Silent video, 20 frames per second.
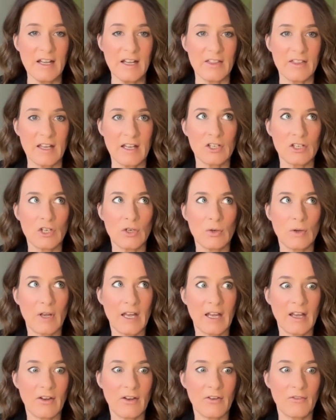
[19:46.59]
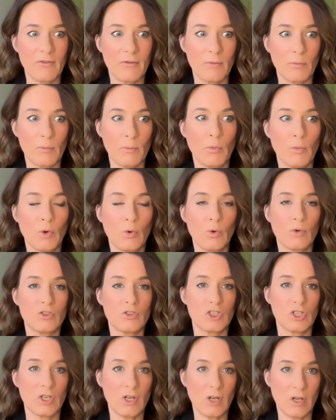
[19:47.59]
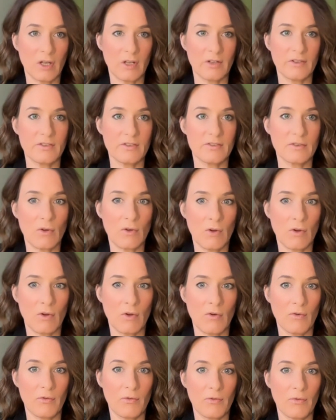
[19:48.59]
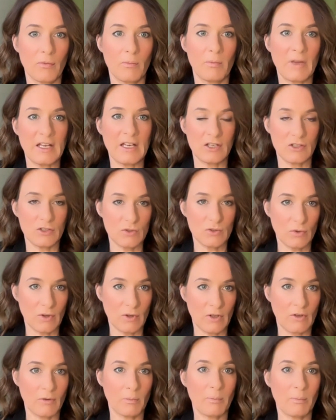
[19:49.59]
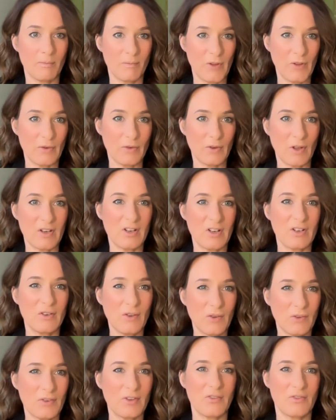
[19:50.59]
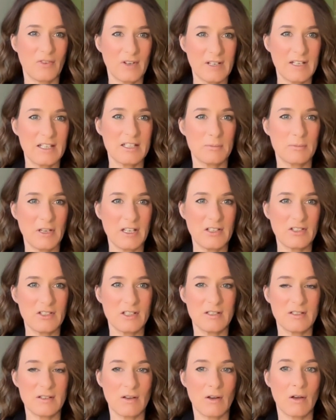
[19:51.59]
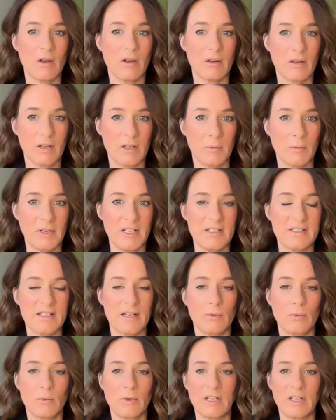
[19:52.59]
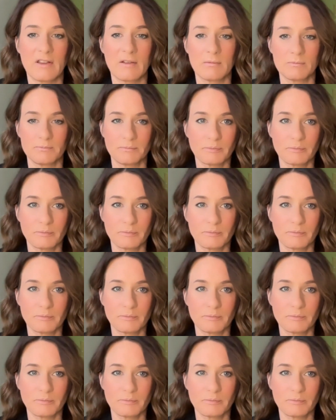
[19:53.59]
then you have more chance of making sure those kind of not so friendly species are going to be dealt with.